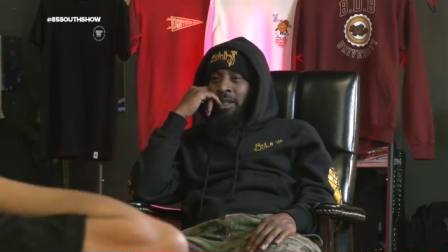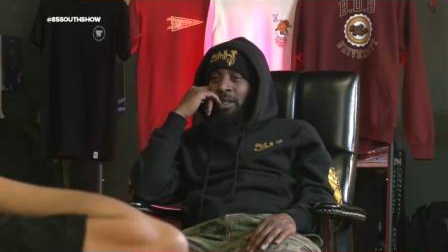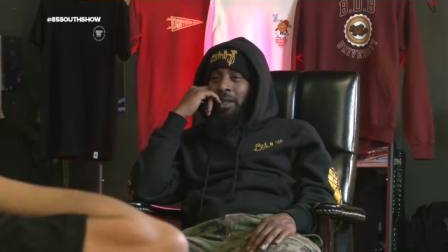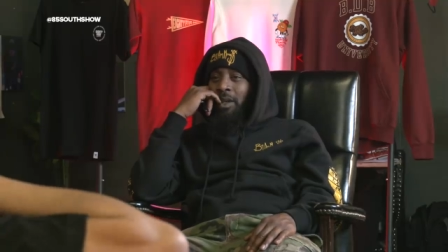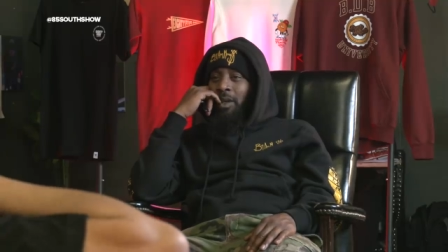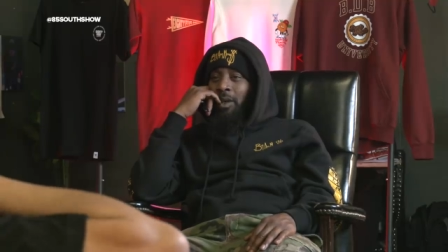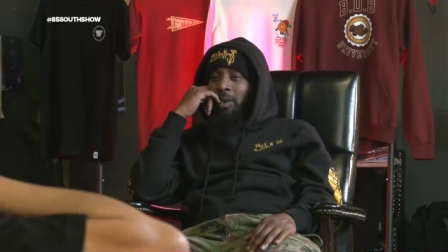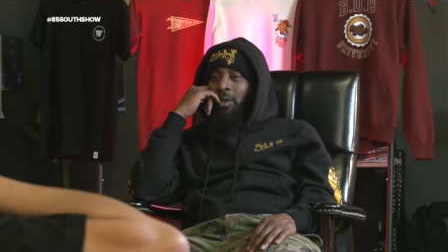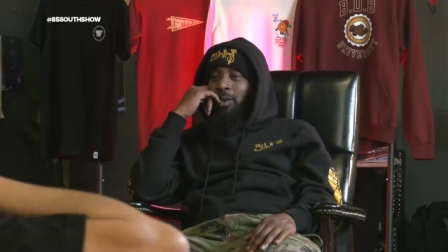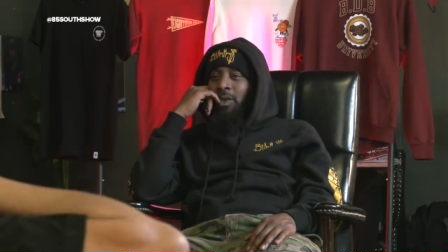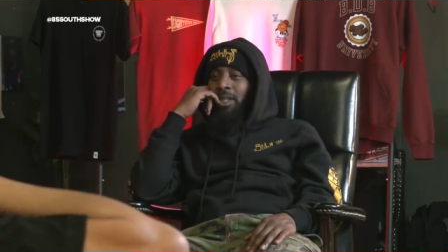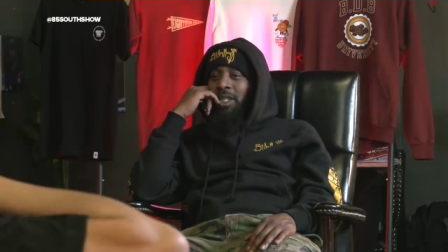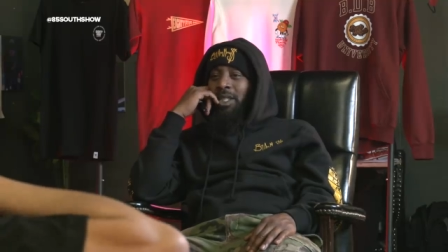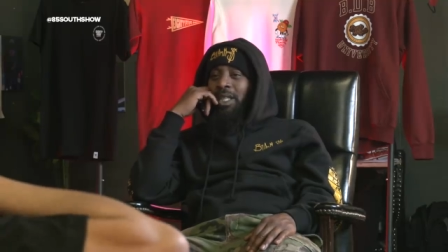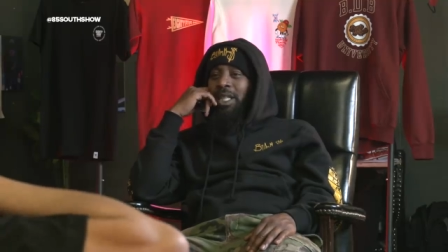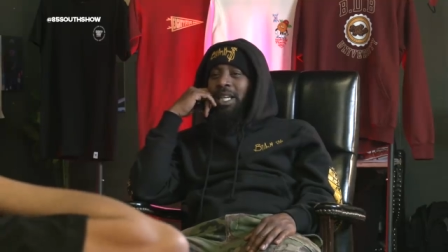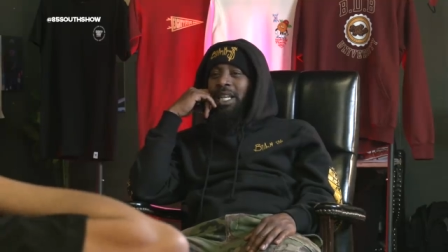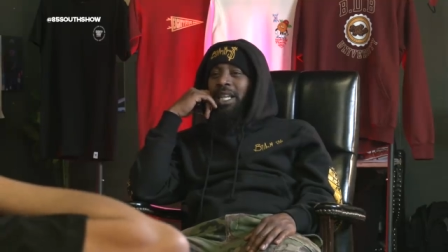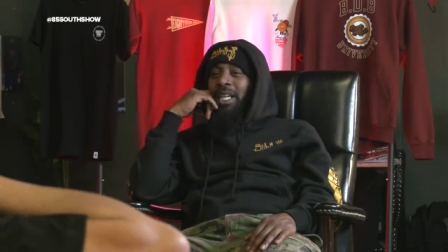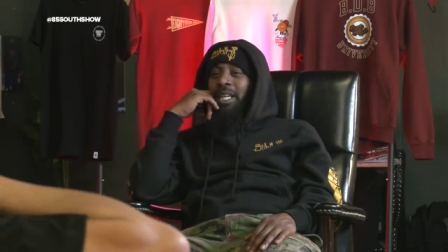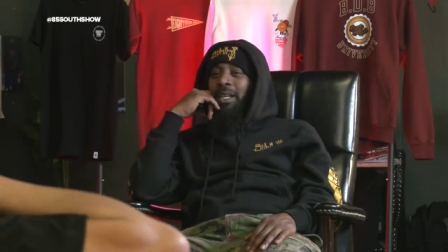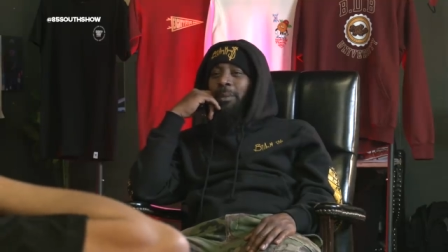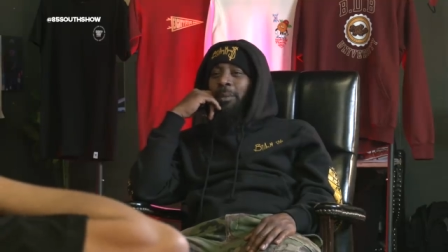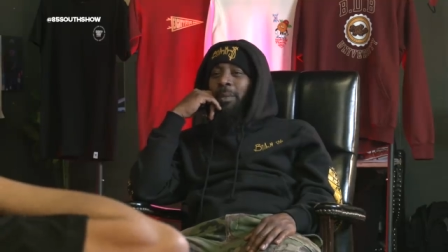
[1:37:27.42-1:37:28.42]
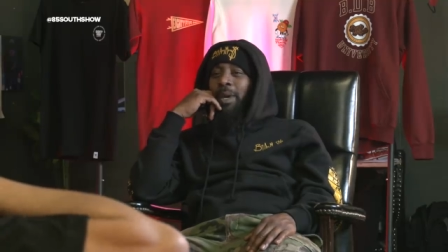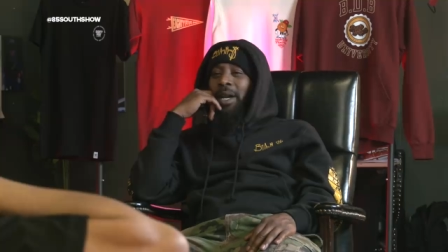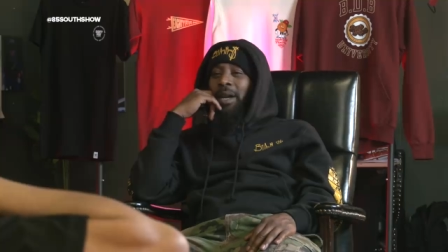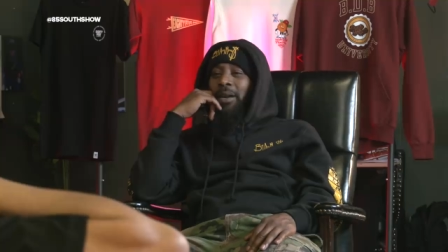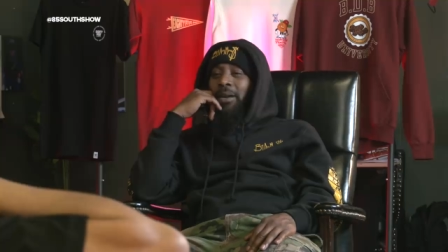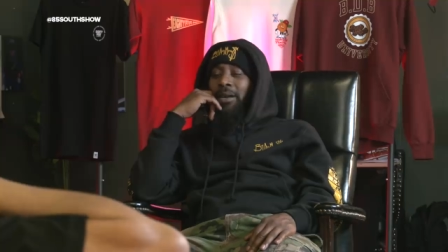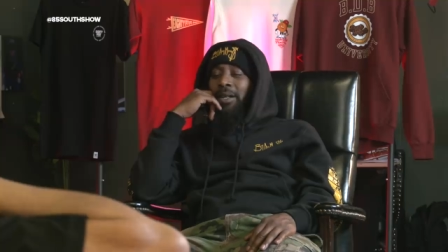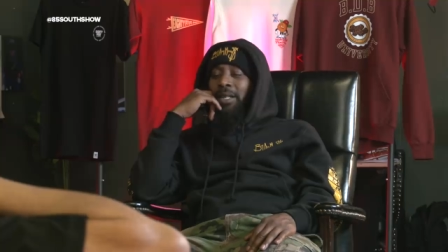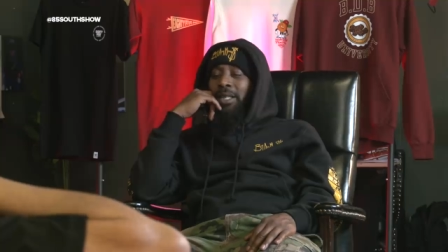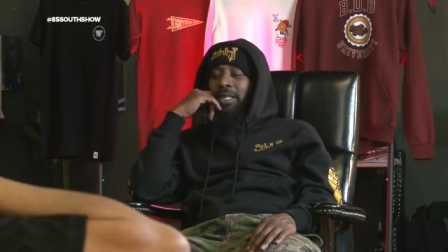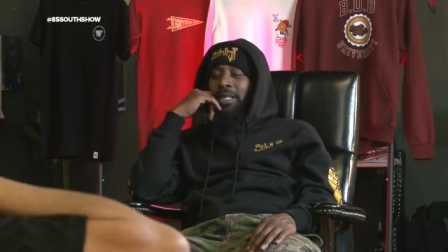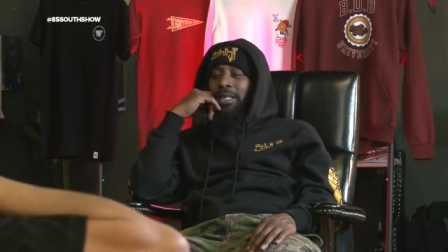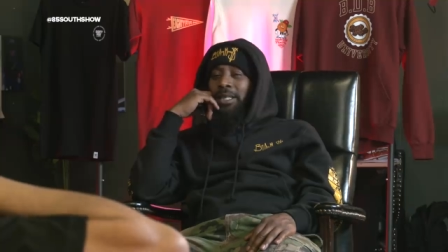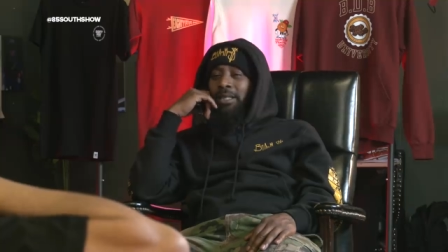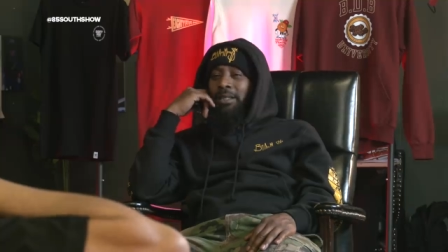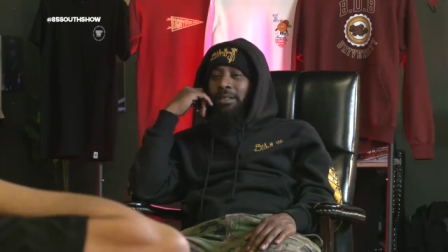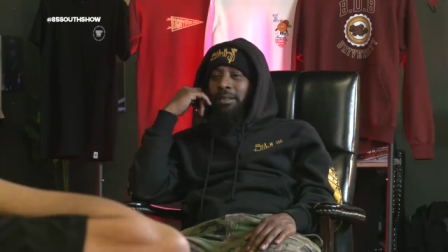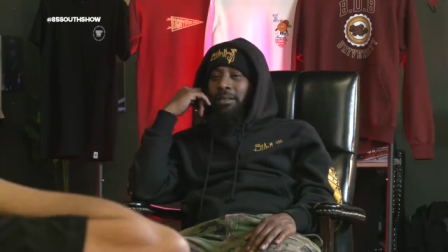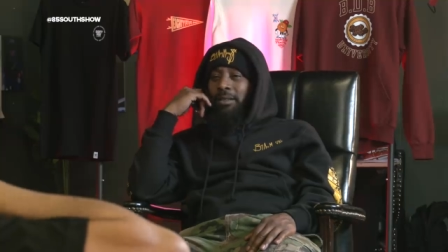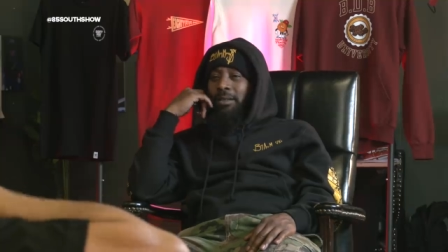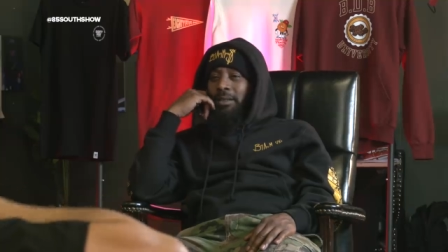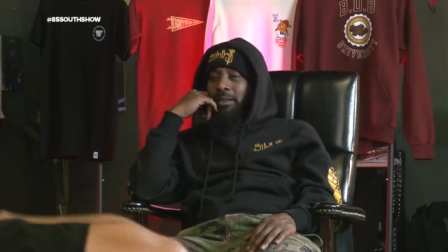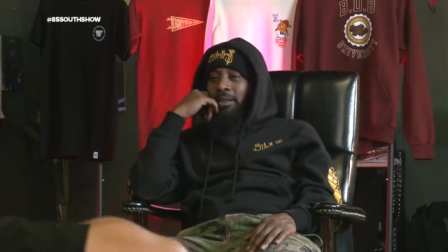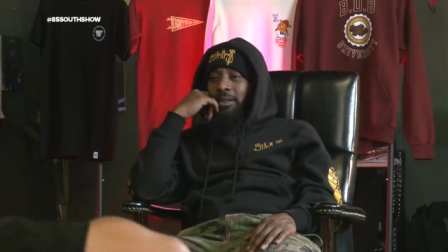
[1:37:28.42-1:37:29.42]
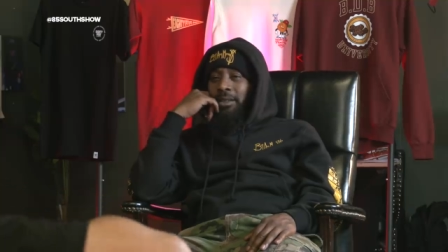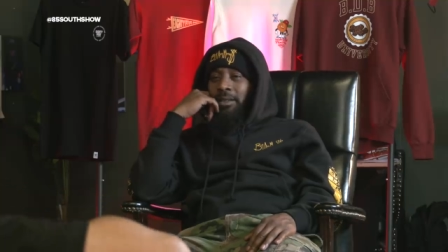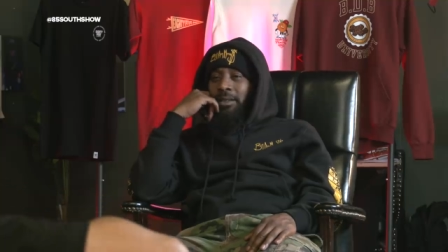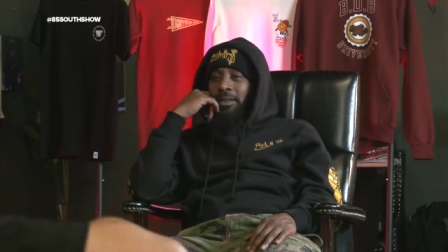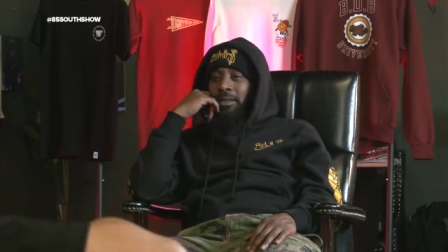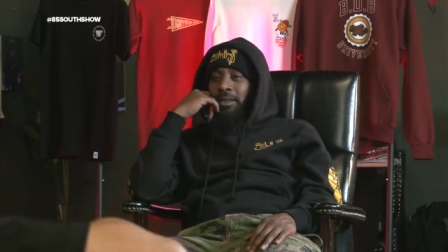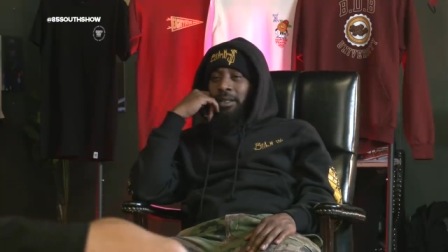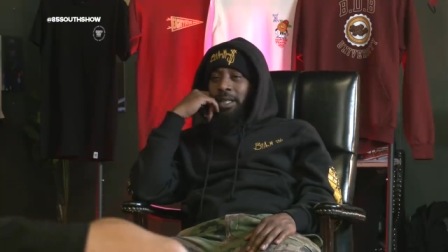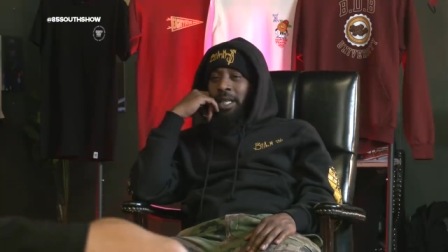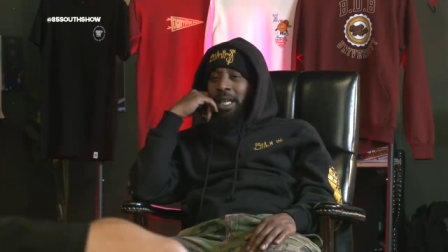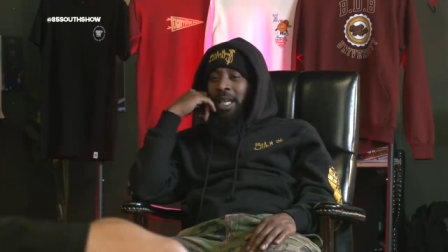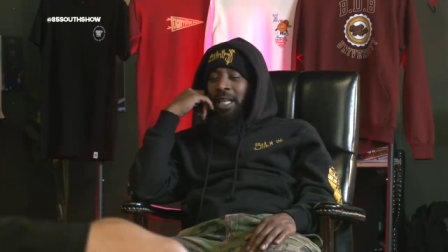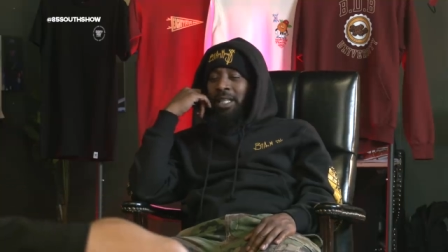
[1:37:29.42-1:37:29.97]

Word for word: The only thing about it is he